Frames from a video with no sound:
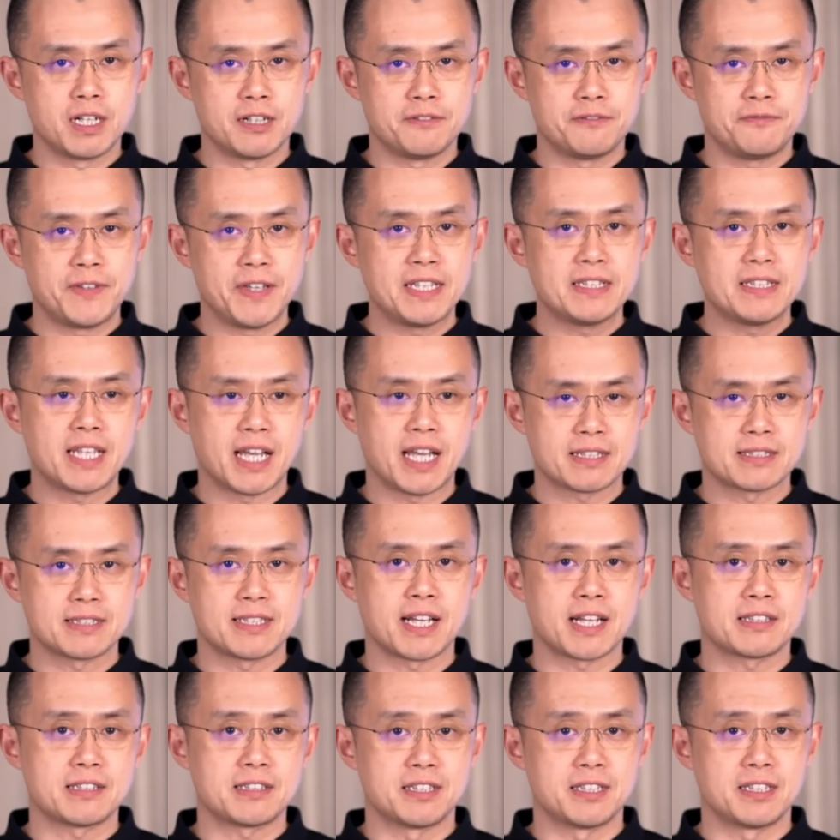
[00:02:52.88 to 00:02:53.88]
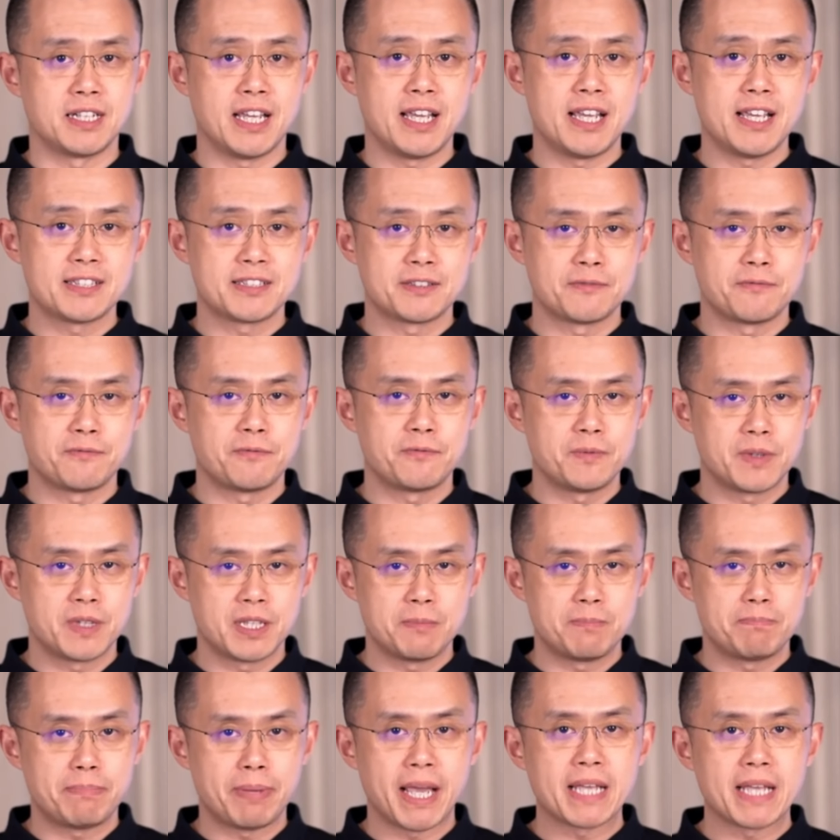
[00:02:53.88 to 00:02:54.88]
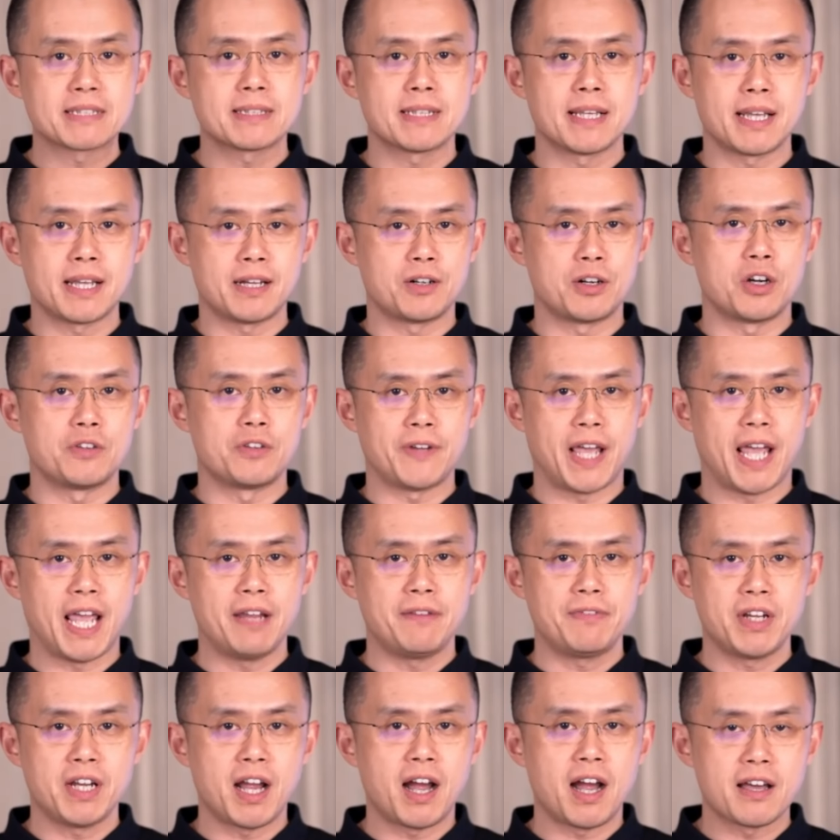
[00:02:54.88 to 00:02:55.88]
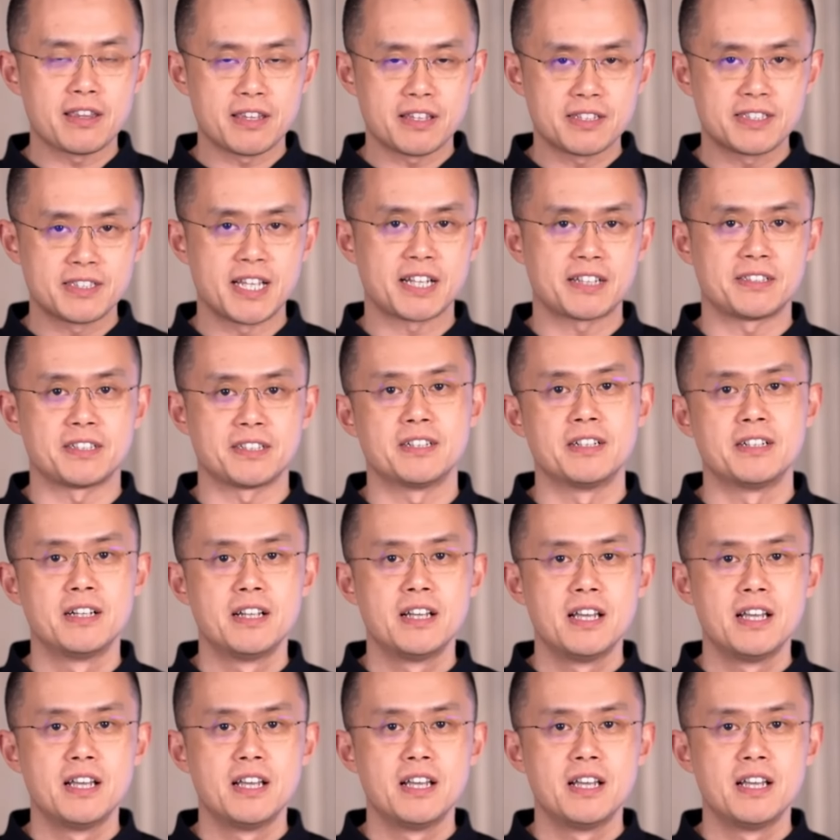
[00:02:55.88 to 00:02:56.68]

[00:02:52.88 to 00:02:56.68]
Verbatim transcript: uh, fintech sector is the base layer of every other sector.